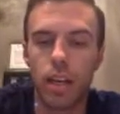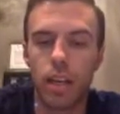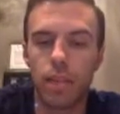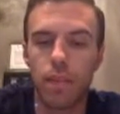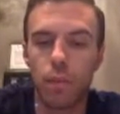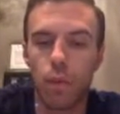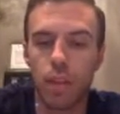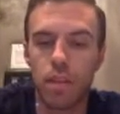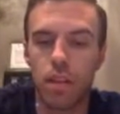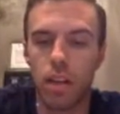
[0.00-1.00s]
even
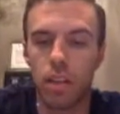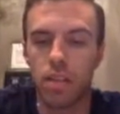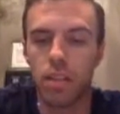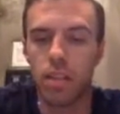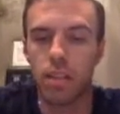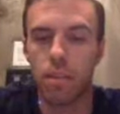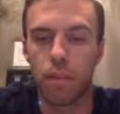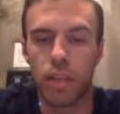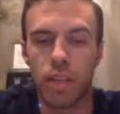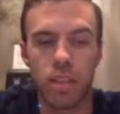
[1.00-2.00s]
when the son sees the
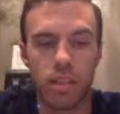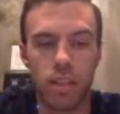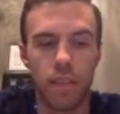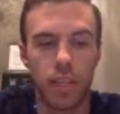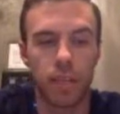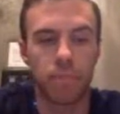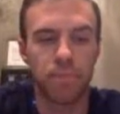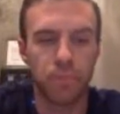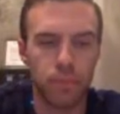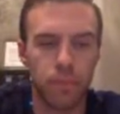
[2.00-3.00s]
place he is living
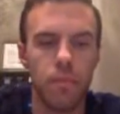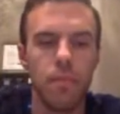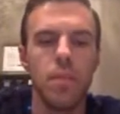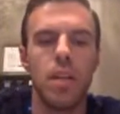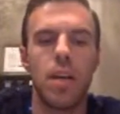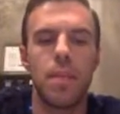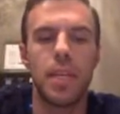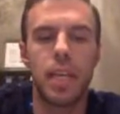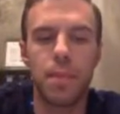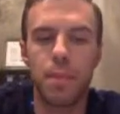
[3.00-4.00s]
in.
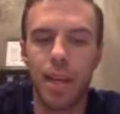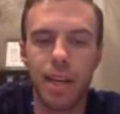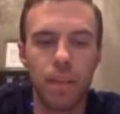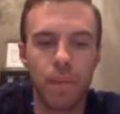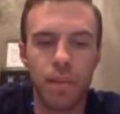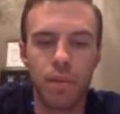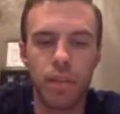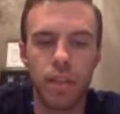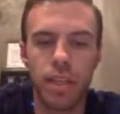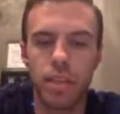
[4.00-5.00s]
He keeps painting the
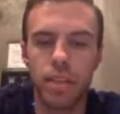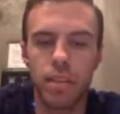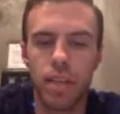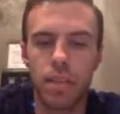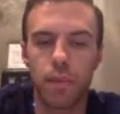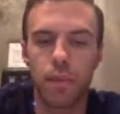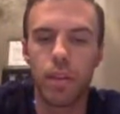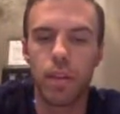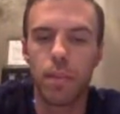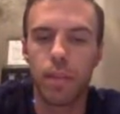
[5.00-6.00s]
picture that he is successful,
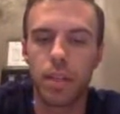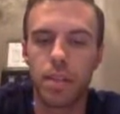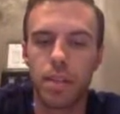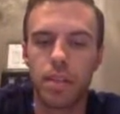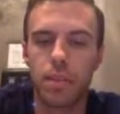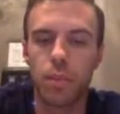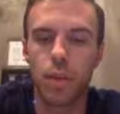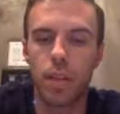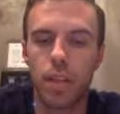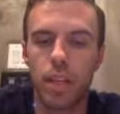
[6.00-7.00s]
because this is
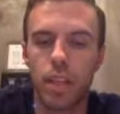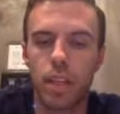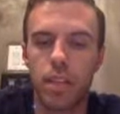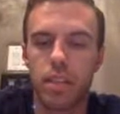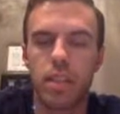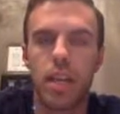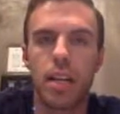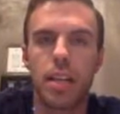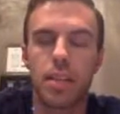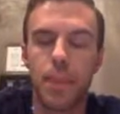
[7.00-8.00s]
what he thinks
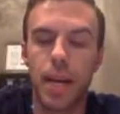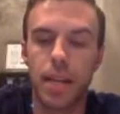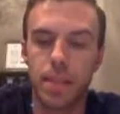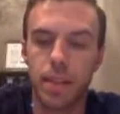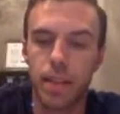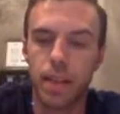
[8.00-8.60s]
society expects.